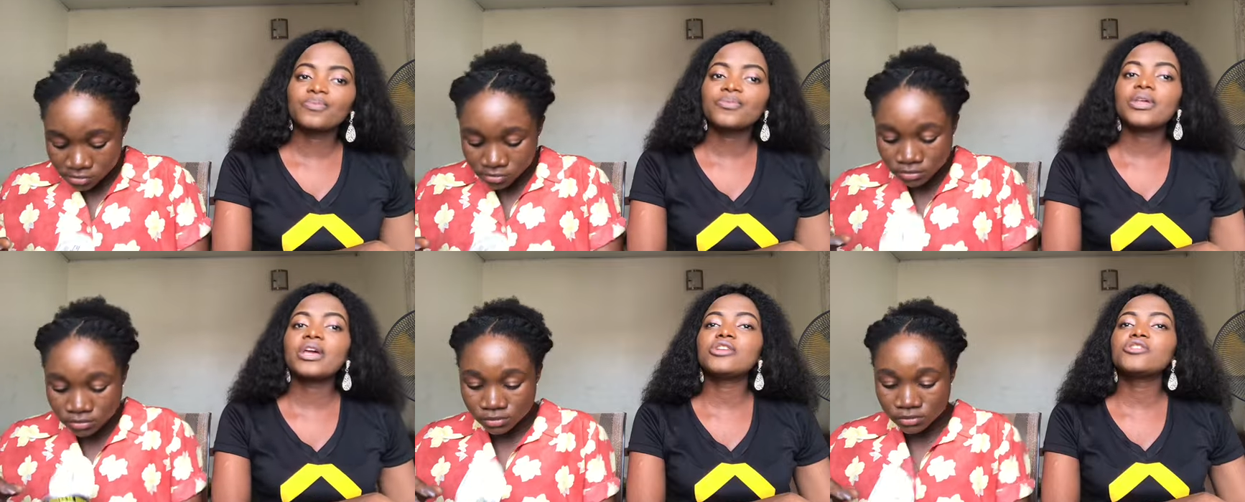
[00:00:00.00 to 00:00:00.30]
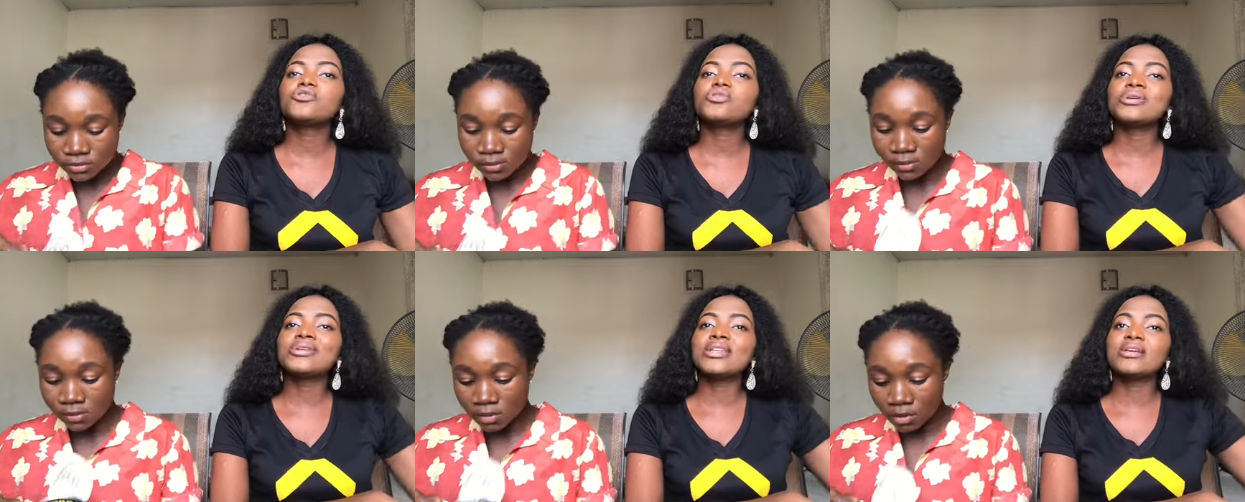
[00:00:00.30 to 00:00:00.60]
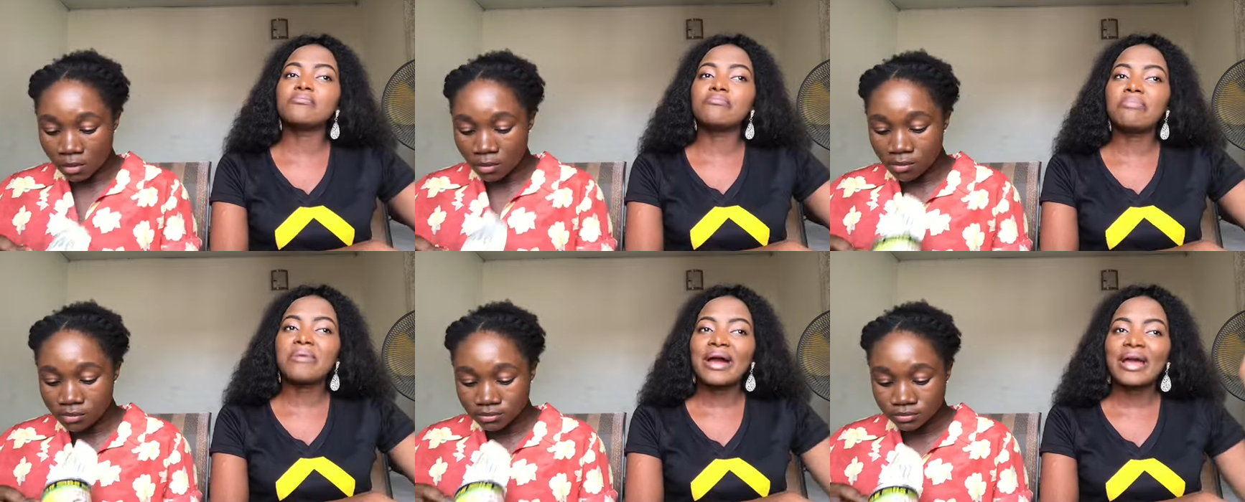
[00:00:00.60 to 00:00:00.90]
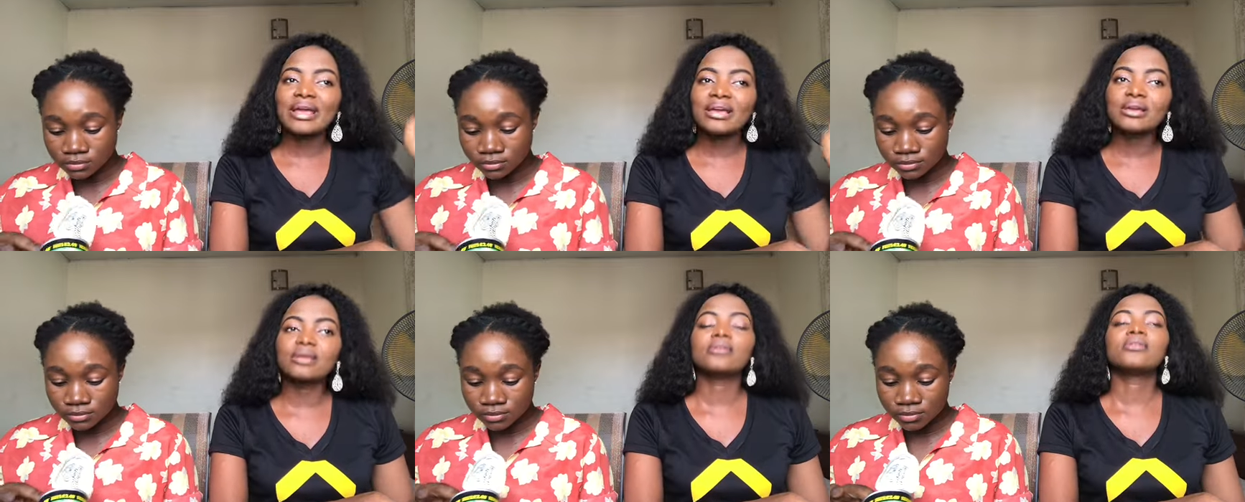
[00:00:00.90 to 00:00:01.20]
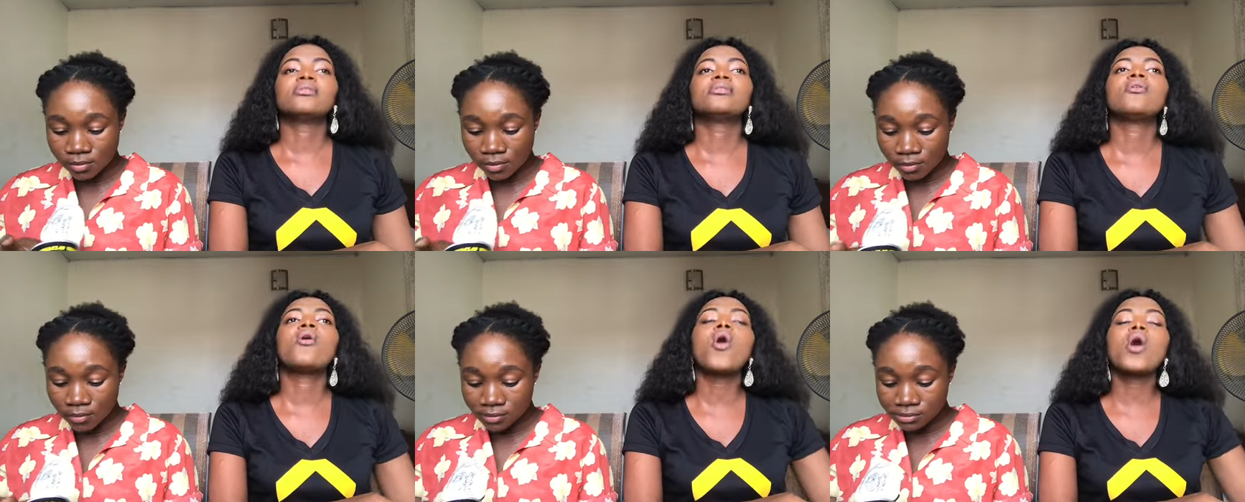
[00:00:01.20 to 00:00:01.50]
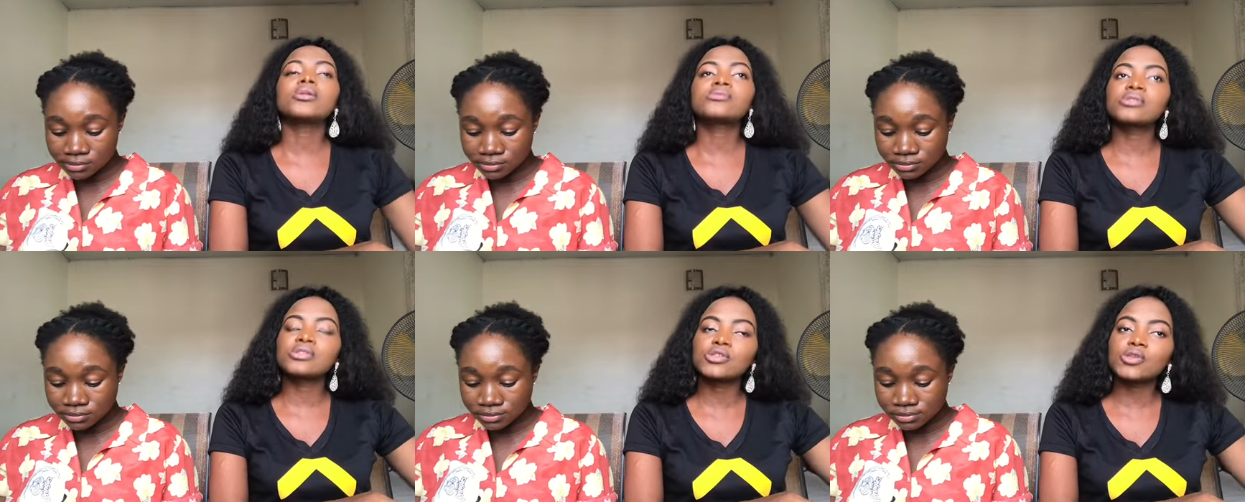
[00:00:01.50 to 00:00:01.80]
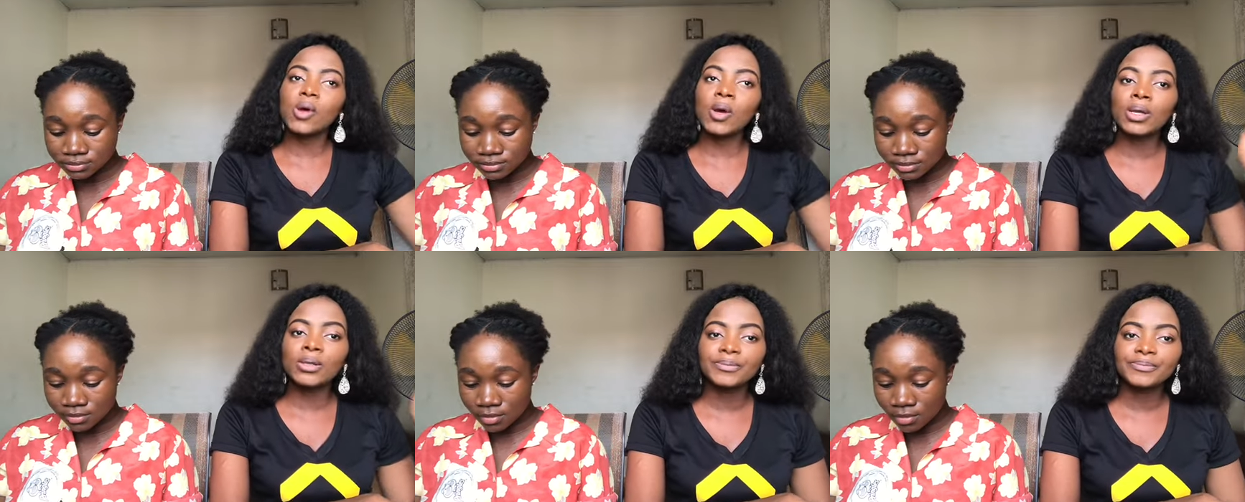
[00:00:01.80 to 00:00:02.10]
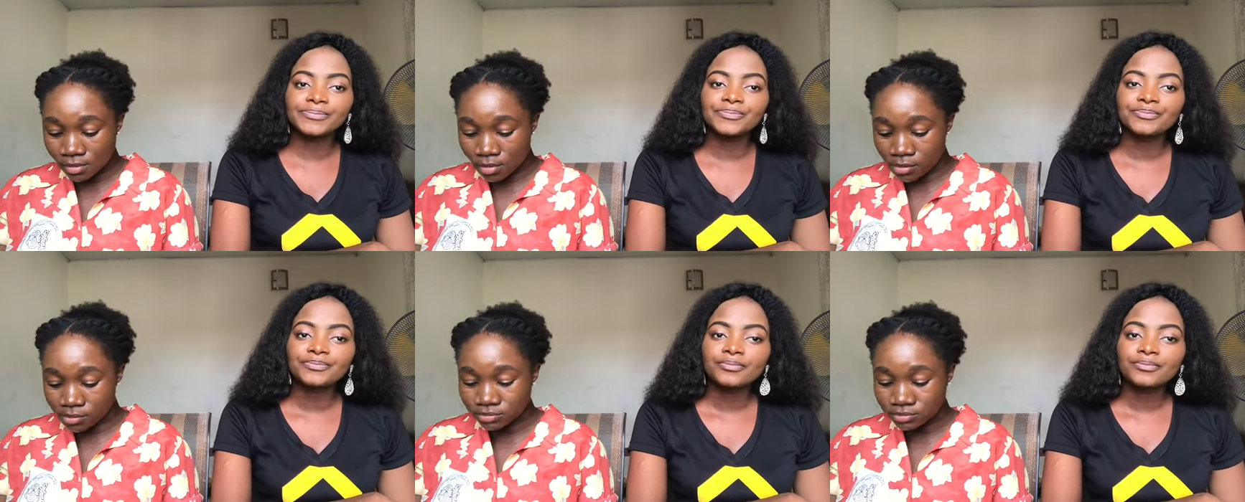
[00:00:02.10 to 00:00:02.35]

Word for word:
Speaker 1: entering the bike hot sun